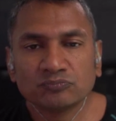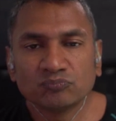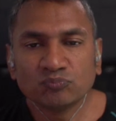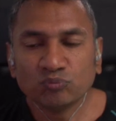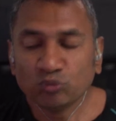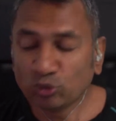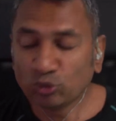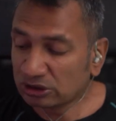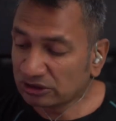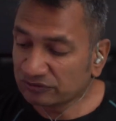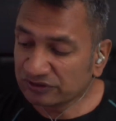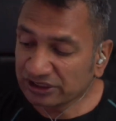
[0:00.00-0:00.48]

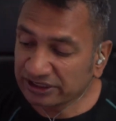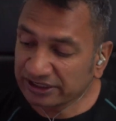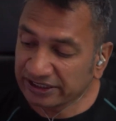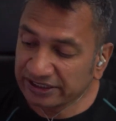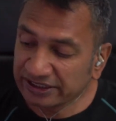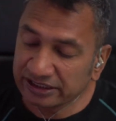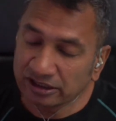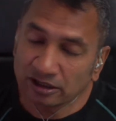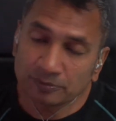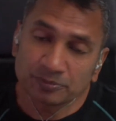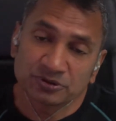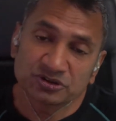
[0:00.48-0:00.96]
one of the
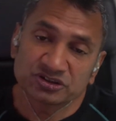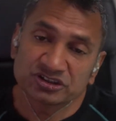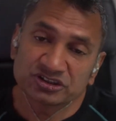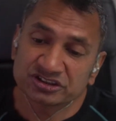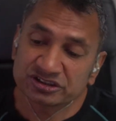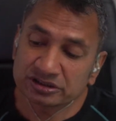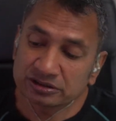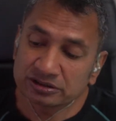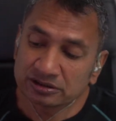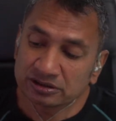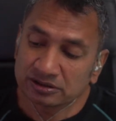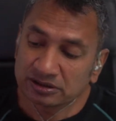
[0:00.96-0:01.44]
key
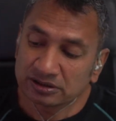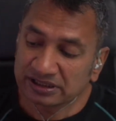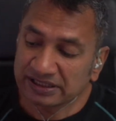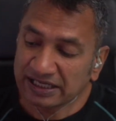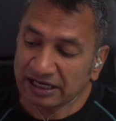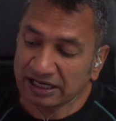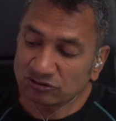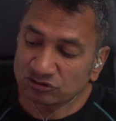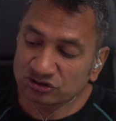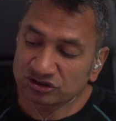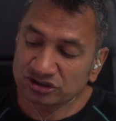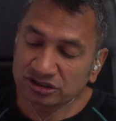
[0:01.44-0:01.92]
opposition
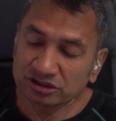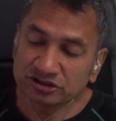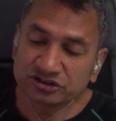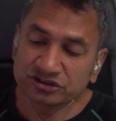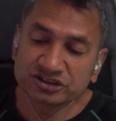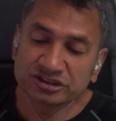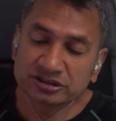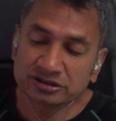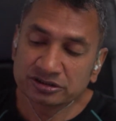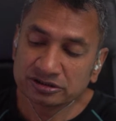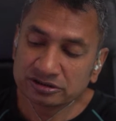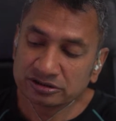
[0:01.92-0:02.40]

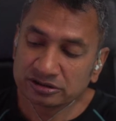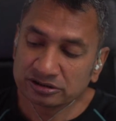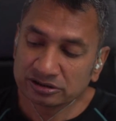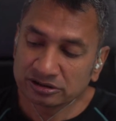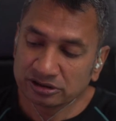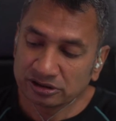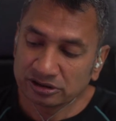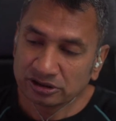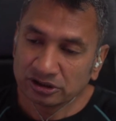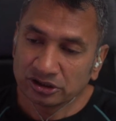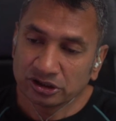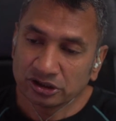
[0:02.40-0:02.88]
councillors
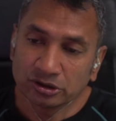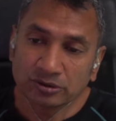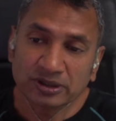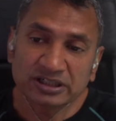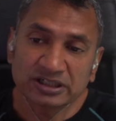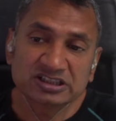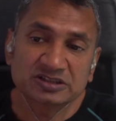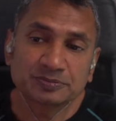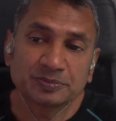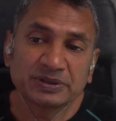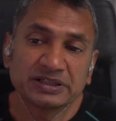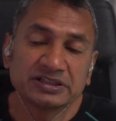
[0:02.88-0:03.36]
who
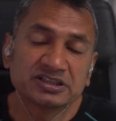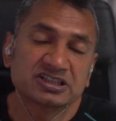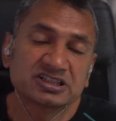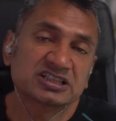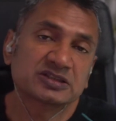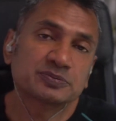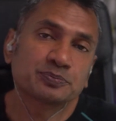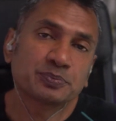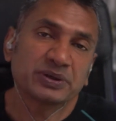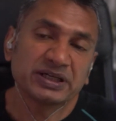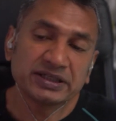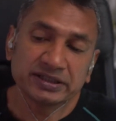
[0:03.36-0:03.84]
has been
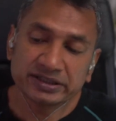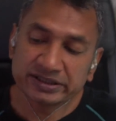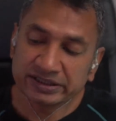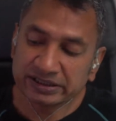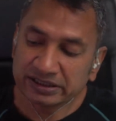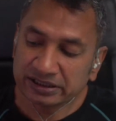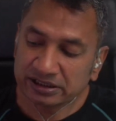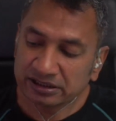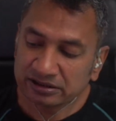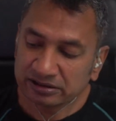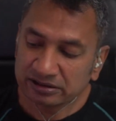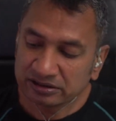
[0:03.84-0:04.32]

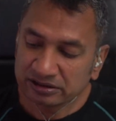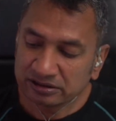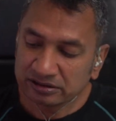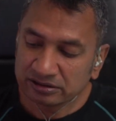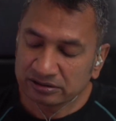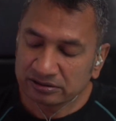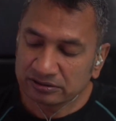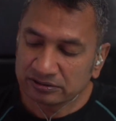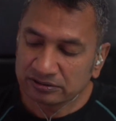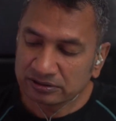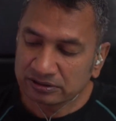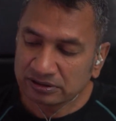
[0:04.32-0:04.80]
speaking
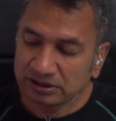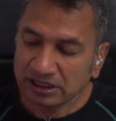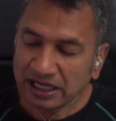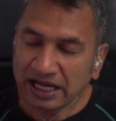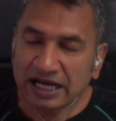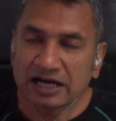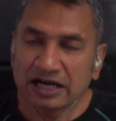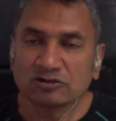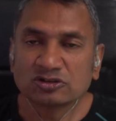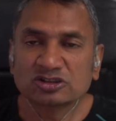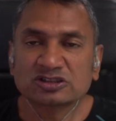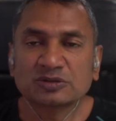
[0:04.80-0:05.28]

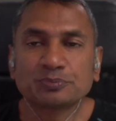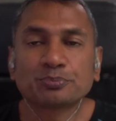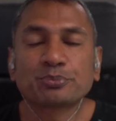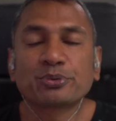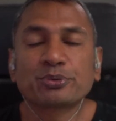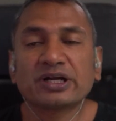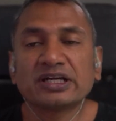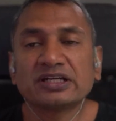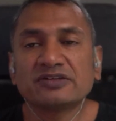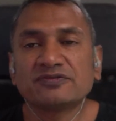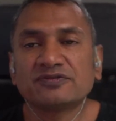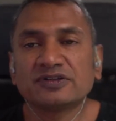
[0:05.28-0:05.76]
out
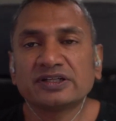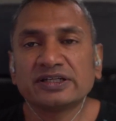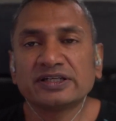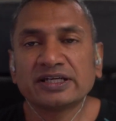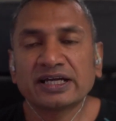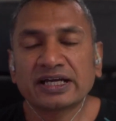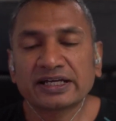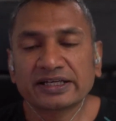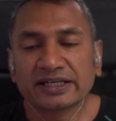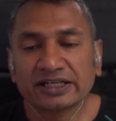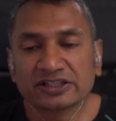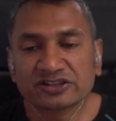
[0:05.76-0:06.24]
bravely
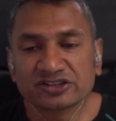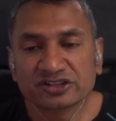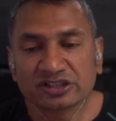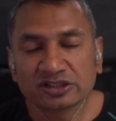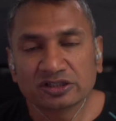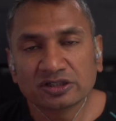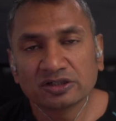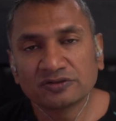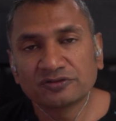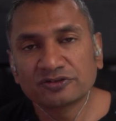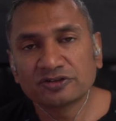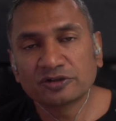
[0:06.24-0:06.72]
against the
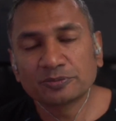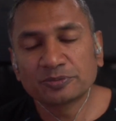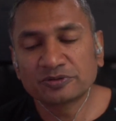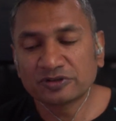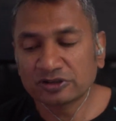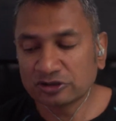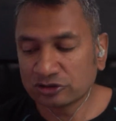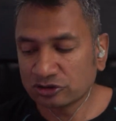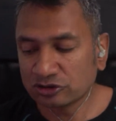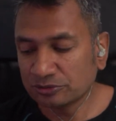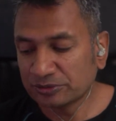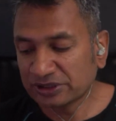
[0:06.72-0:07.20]
cover-up of the
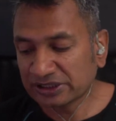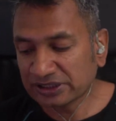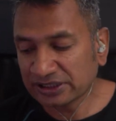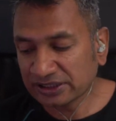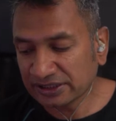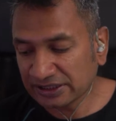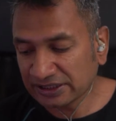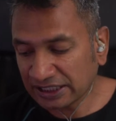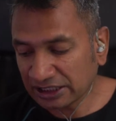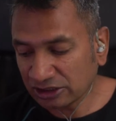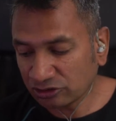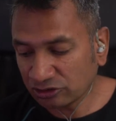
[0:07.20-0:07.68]
grooming and
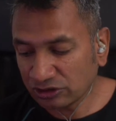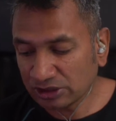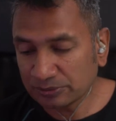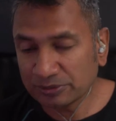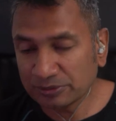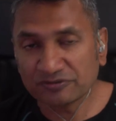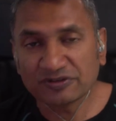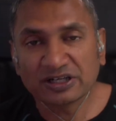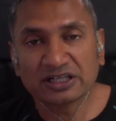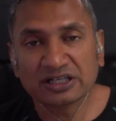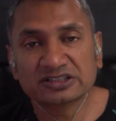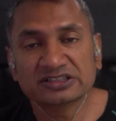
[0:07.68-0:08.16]
gang rape
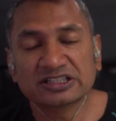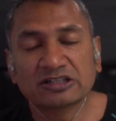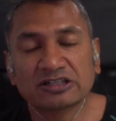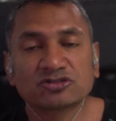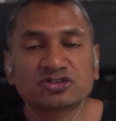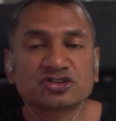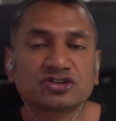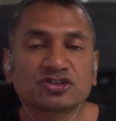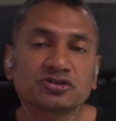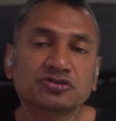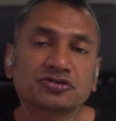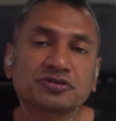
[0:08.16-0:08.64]
of our town's
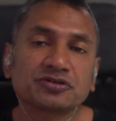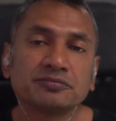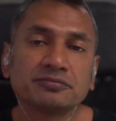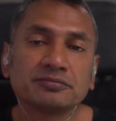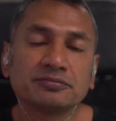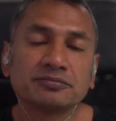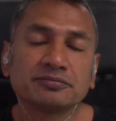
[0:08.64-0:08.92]
children.